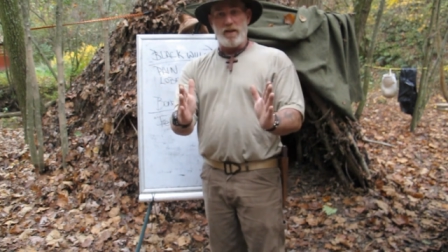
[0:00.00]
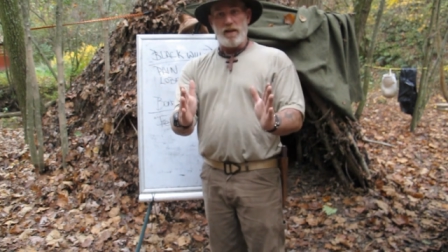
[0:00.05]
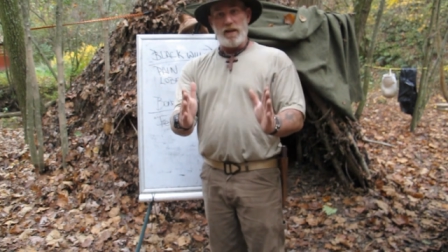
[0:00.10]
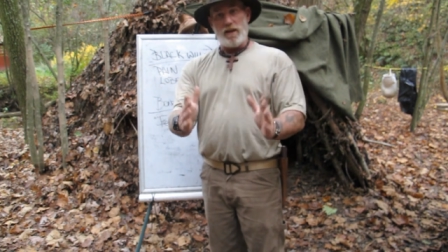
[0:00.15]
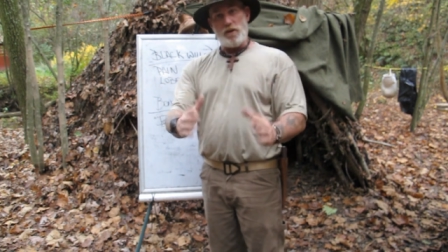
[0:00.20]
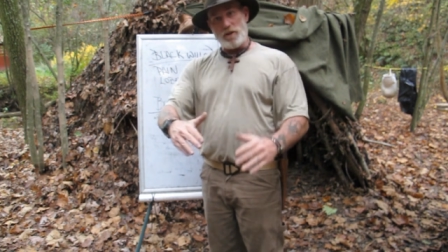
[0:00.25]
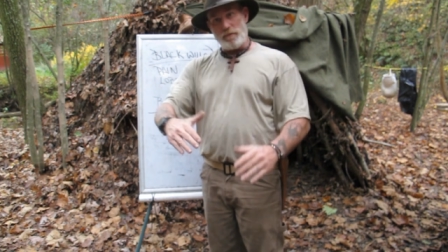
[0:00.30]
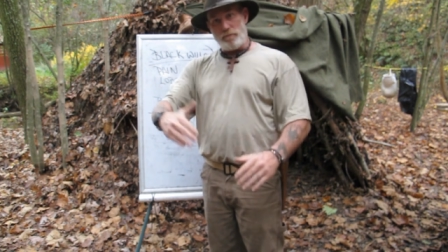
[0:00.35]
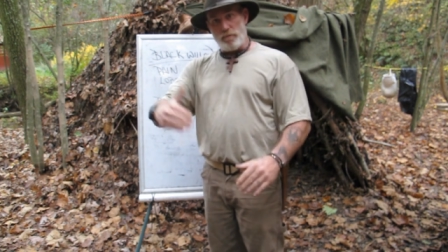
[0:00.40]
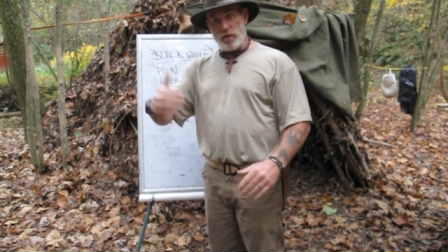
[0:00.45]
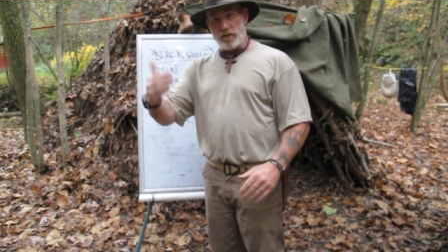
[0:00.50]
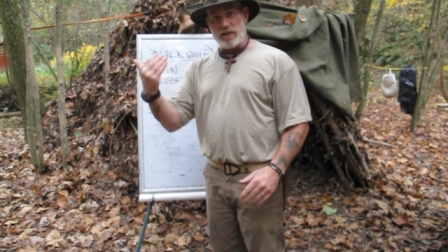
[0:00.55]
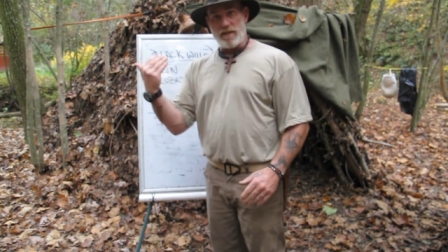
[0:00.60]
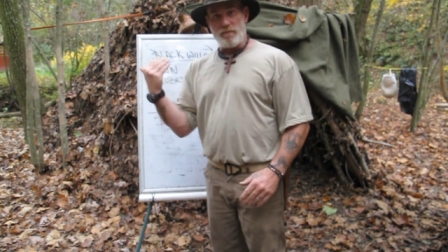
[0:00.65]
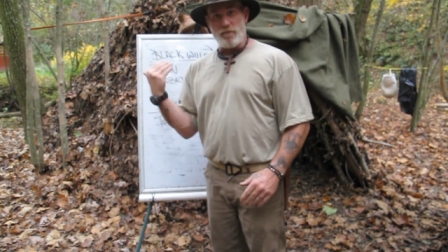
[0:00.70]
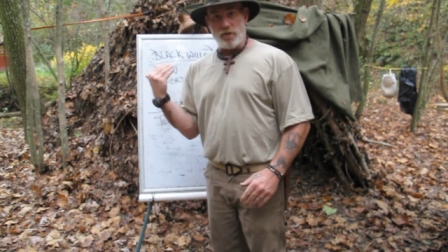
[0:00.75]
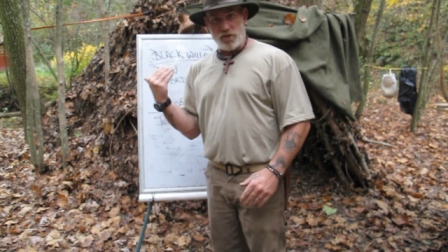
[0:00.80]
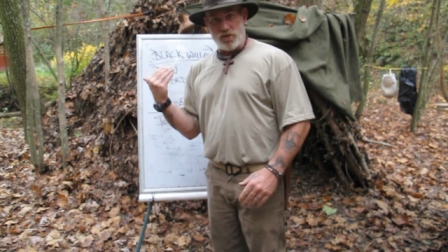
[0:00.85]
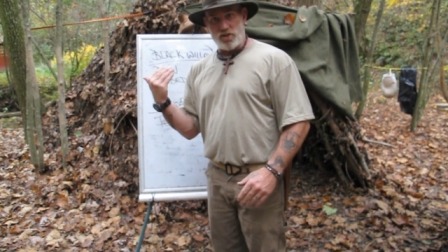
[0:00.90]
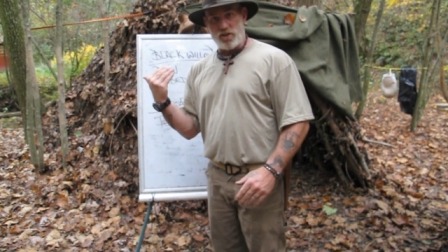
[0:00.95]
and you can put
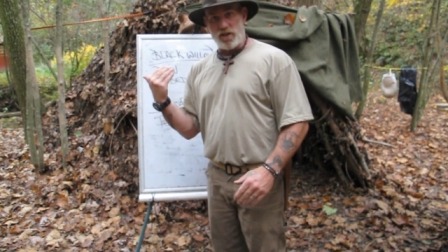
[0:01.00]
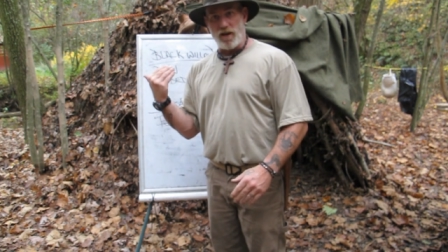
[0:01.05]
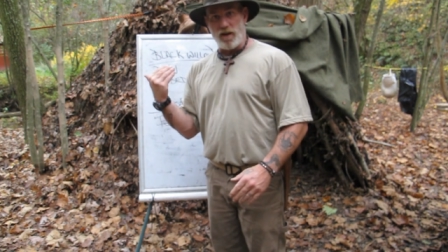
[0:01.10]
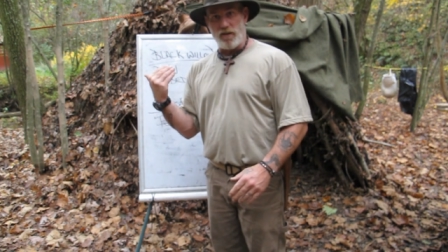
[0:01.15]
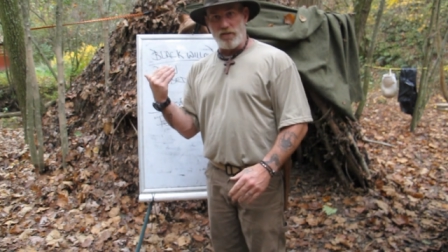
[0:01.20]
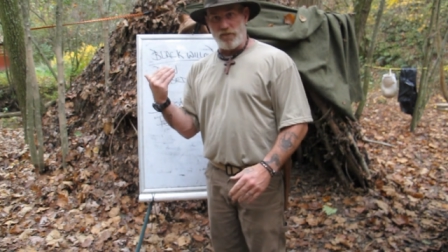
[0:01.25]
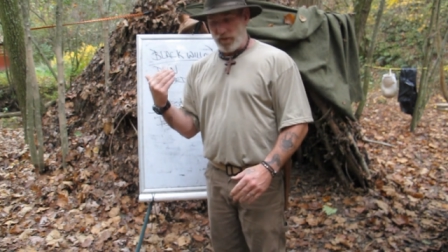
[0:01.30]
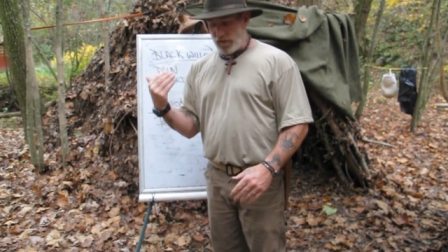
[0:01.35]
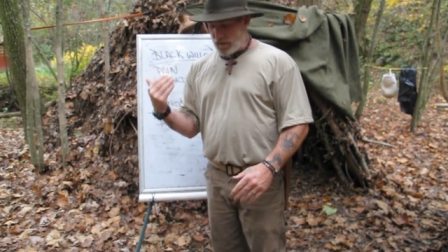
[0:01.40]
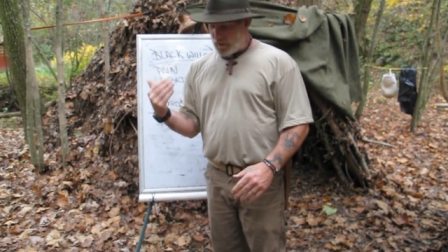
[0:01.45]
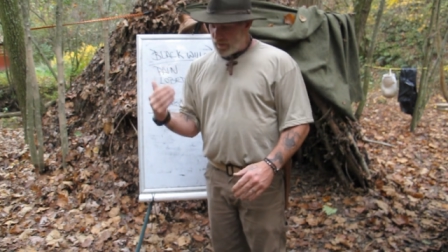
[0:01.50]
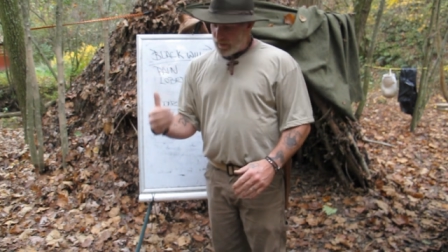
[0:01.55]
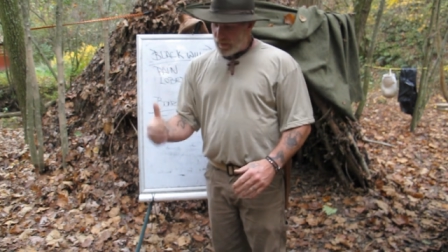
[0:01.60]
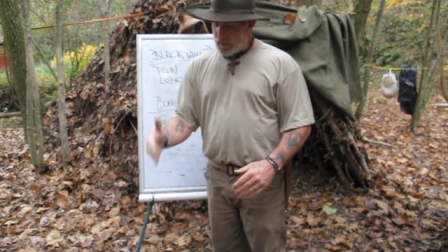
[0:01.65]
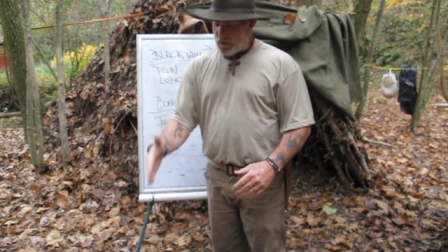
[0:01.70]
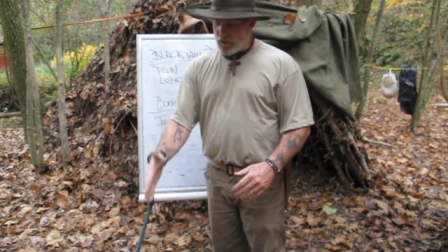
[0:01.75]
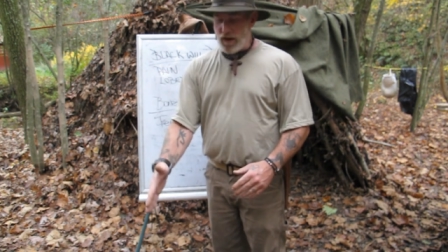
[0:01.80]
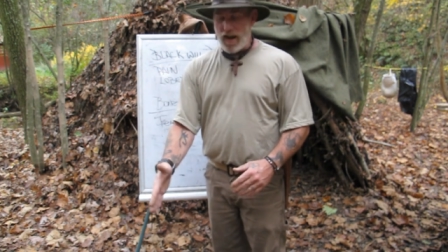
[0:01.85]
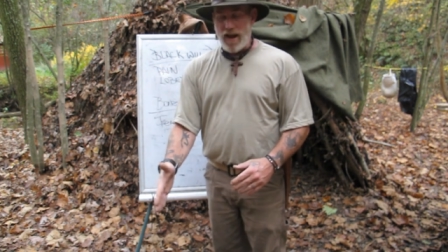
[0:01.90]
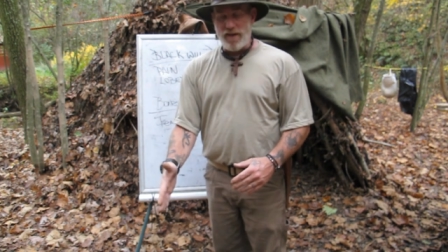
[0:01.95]
them on a the shelf and
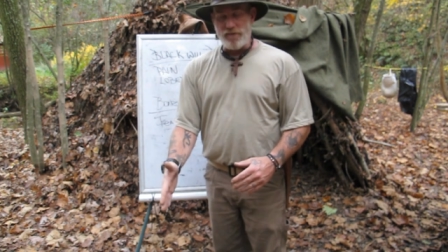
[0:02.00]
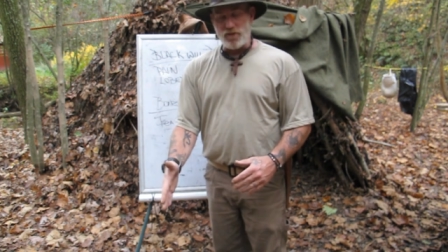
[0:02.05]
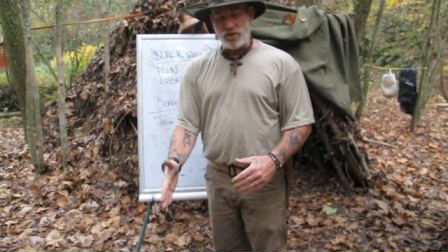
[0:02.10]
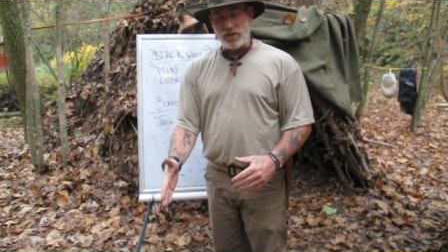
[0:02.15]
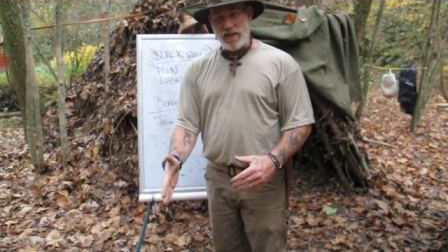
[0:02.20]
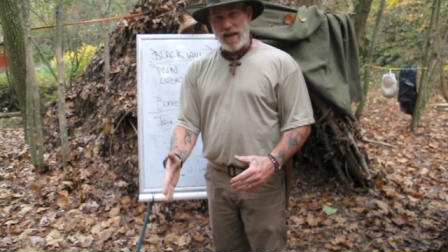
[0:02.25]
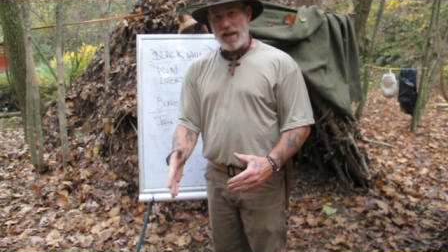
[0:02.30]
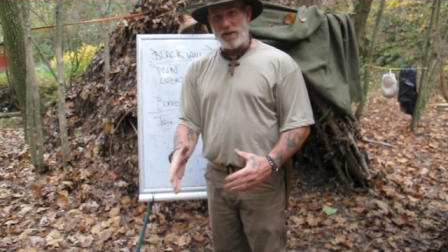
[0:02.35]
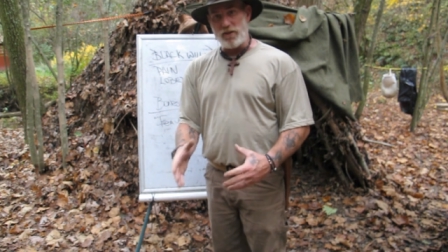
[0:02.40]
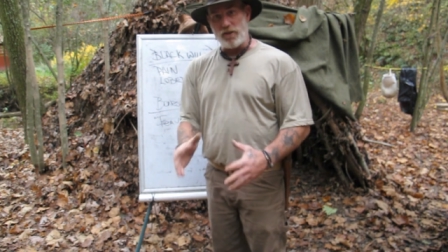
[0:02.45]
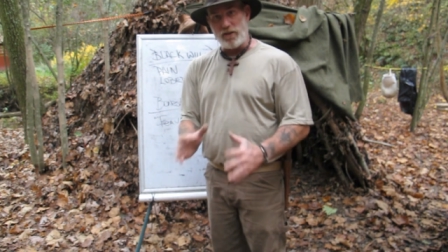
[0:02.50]
in your haversack,